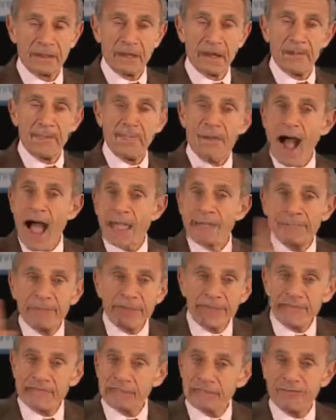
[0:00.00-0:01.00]
My
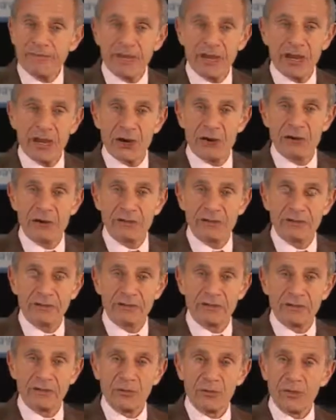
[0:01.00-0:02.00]
biggest fear
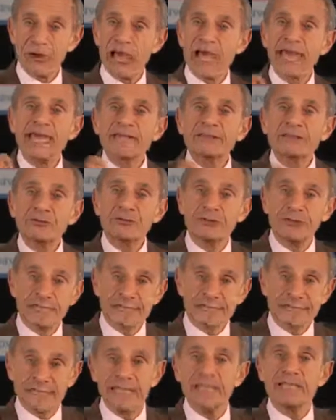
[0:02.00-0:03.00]
when I entered
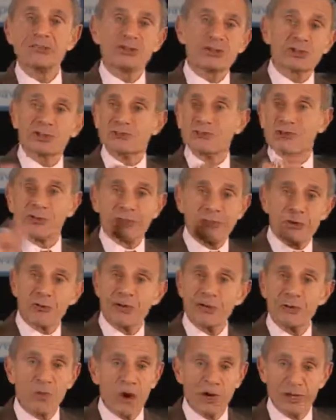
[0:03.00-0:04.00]
this industry
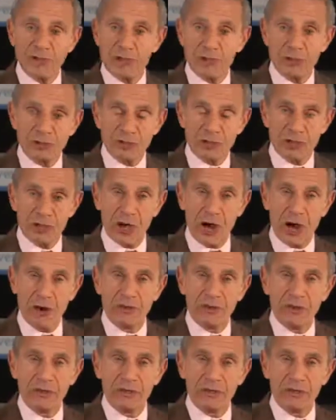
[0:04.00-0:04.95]
31 years ago